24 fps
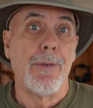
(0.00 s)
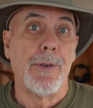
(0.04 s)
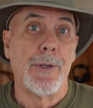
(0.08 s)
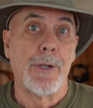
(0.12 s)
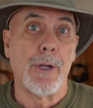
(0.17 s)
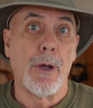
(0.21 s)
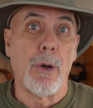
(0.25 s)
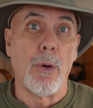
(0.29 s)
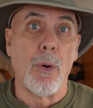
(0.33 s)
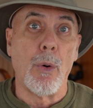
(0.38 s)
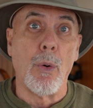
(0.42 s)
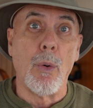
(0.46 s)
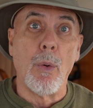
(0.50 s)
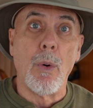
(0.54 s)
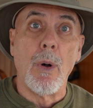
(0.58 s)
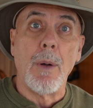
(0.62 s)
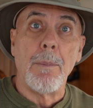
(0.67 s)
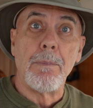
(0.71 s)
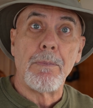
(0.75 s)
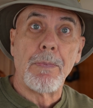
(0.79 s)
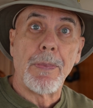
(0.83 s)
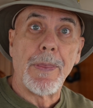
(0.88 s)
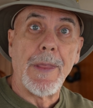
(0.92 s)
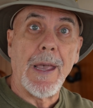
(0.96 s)
So
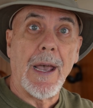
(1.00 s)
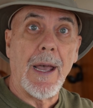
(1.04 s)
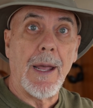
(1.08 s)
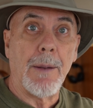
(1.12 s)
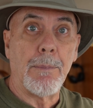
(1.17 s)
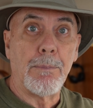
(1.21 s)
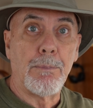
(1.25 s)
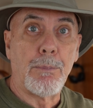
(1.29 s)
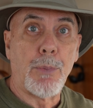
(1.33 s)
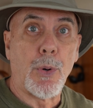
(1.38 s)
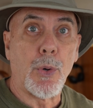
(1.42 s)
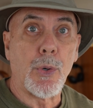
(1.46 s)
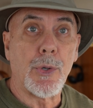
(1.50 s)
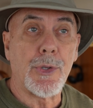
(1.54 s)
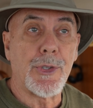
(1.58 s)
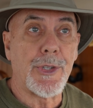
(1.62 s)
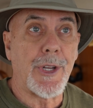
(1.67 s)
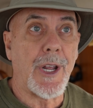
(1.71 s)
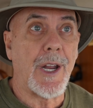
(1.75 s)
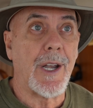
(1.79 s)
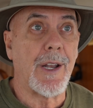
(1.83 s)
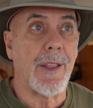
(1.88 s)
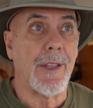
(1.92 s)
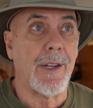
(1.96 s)
that port
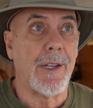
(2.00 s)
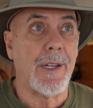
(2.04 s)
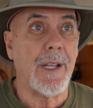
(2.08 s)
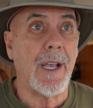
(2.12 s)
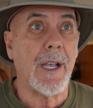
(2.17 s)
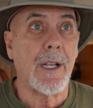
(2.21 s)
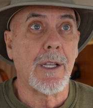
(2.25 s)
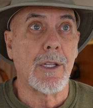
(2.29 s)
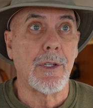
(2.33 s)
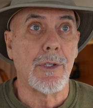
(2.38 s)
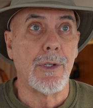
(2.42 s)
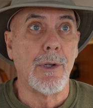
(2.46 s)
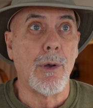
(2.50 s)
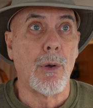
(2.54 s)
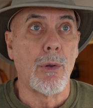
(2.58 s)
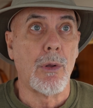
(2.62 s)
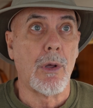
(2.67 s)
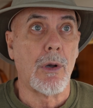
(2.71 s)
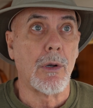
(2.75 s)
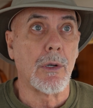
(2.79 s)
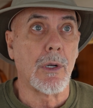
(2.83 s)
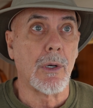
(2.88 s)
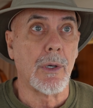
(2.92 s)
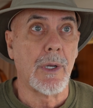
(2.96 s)
side of the deck is no
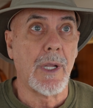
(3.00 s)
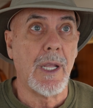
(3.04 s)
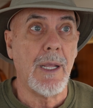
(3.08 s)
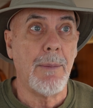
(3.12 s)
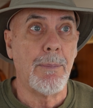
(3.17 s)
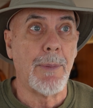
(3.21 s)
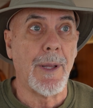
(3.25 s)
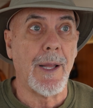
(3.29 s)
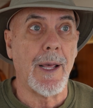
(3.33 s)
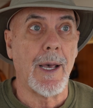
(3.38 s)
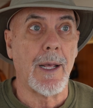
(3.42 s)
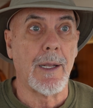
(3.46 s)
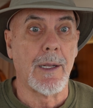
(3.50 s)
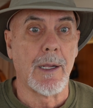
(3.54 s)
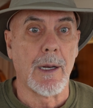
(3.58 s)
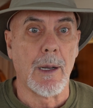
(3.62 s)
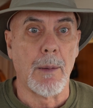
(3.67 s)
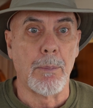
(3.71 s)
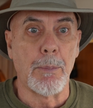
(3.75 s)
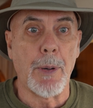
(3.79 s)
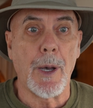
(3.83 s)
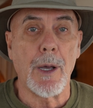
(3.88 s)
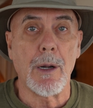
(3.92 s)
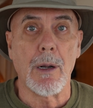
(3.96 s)
longer keeping that little
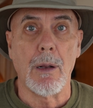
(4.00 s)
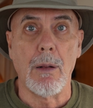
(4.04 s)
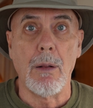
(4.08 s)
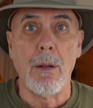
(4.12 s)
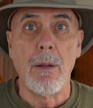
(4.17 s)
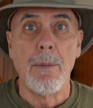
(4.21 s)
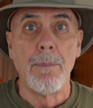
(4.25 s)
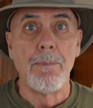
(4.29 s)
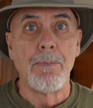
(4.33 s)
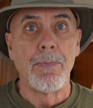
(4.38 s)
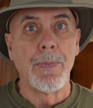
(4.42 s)
puddle,